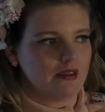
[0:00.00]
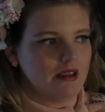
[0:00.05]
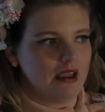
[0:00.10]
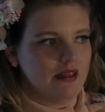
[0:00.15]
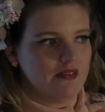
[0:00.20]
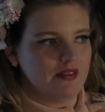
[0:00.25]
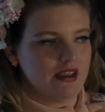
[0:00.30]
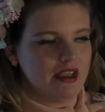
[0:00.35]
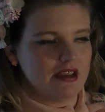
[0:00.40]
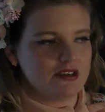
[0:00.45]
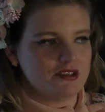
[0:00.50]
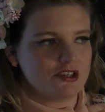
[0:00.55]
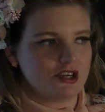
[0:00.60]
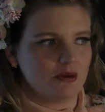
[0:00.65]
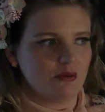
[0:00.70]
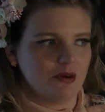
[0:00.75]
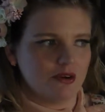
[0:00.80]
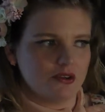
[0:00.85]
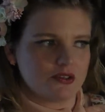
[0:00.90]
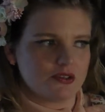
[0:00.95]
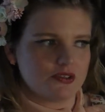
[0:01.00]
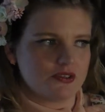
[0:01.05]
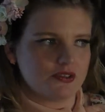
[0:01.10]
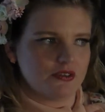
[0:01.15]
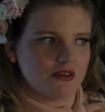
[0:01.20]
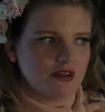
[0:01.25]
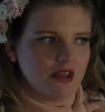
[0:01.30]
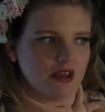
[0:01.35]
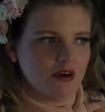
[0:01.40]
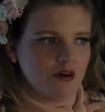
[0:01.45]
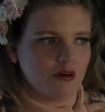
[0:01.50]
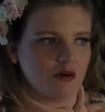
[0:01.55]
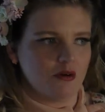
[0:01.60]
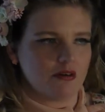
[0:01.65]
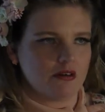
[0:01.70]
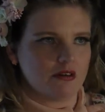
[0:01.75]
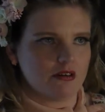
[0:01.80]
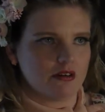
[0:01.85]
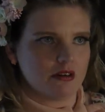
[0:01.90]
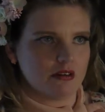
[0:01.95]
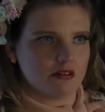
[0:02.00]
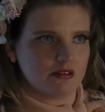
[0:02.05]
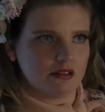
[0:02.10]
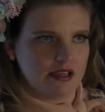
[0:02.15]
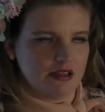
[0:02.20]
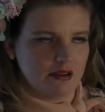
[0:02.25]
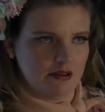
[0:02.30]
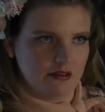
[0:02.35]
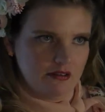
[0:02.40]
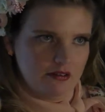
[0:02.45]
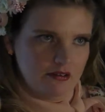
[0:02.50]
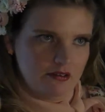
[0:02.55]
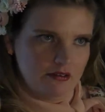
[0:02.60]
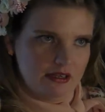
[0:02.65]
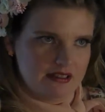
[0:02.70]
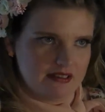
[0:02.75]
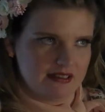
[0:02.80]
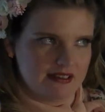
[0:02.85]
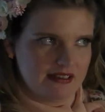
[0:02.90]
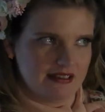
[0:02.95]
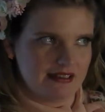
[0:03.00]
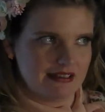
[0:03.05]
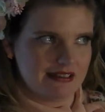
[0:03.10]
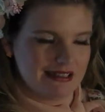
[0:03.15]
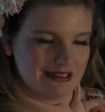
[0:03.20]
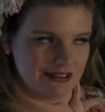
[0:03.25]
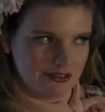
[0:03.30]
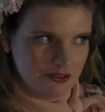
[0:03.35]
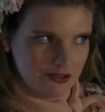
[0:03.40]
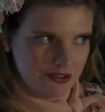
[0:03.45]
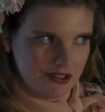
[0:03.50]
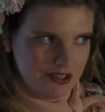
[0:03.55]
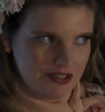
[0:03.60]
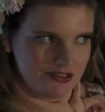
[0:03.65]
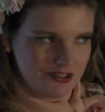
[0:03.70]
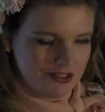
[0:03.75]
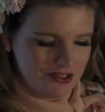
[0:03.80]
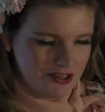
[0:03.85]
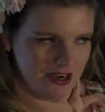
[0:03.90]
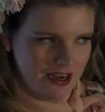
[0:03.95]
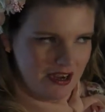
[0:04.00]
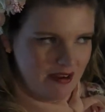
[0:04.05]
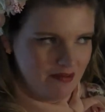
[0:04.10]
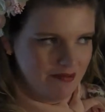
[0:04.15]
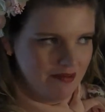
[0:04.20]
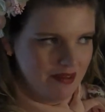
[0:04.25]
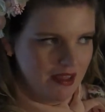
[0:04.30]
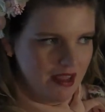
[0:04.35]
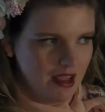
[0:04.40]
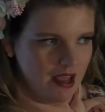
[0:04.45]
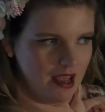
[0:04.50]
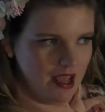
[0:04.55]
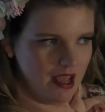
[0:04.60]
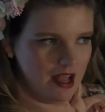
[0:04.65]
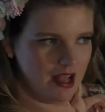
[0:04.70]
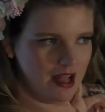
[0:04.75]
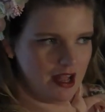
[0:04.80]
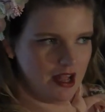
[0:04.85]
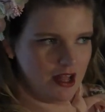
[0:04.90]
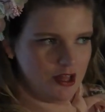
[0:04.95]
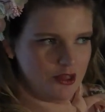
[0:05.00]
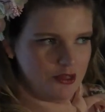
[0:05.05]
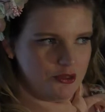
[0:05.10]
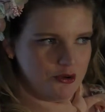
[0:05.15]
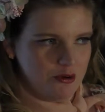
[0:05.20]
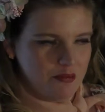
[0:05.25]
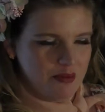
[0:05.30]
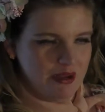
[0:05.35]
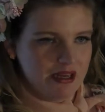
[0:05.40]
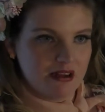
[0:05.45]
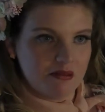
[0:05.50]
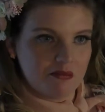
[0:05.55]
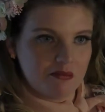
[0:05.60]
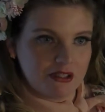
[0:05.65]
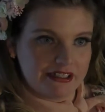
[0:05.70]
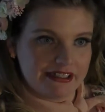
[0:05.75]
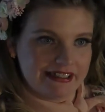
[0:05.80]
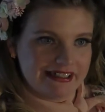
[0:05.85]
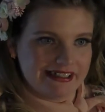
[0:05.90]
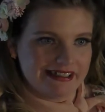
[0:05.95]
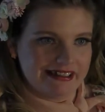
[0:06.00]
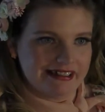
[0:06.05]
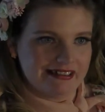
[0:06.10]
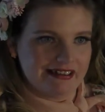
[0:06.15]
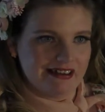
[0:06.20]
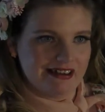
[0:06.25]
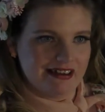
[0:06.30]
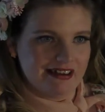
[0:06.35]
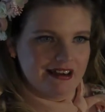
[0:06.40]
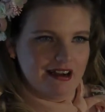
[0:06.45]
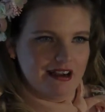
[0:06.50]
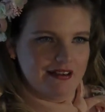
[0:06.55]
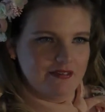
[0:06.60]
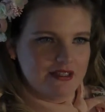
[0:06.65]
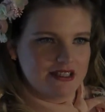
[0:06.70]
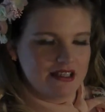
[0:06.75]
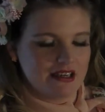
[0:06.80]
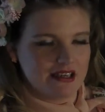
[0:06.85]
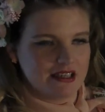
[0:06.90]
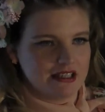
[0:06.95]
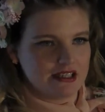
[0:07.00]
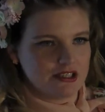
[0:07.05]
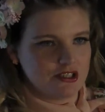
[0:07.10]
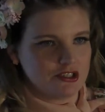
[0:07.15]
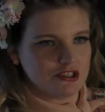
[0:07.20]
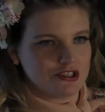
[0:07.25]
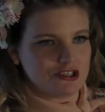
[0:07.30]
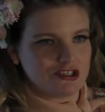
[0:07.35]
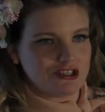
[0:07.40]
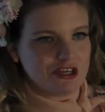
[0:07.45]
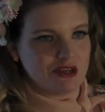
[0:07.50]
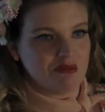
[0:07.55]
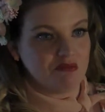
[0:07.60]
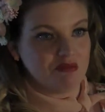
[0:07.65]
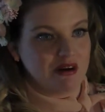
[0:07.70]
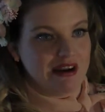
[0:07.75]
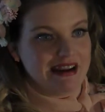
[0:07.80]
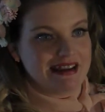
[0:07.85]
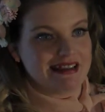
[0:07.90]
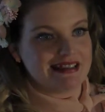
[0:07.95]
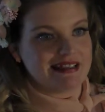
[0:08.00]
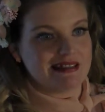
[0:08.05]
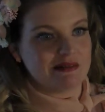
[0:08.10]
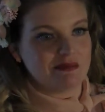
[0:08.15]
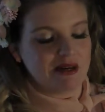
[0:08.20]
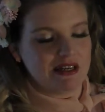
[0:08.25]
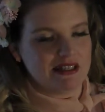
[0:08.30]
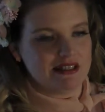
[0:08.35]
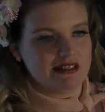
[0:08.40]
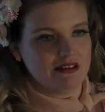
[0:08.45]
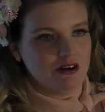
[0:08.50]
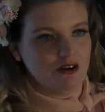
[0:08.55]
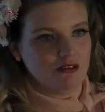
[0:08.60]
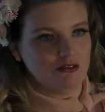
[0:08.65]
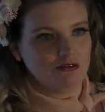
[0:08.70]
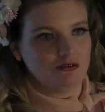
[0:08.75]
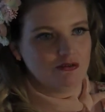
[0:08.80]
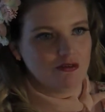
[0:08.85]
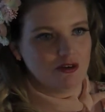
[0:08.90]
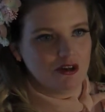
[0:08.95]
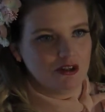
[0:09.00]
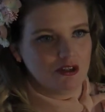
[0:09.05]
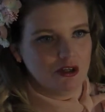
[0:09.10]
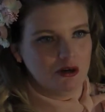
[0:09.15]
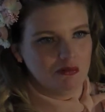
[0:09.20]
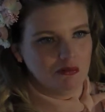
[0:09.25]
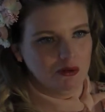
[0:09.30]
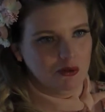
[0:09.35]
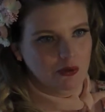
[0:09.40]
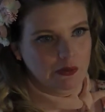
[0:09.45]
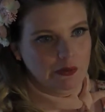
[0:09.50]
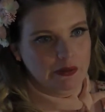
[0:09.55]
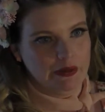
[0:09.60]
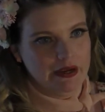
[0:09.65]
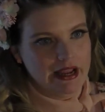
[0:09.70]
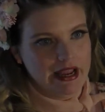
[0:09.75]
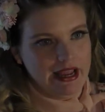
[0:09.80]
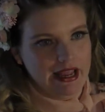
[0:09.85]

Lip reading: at the age I was, and how horrendous they did look at the time. Through pinup modelling, I've started to embrace myself a lot more.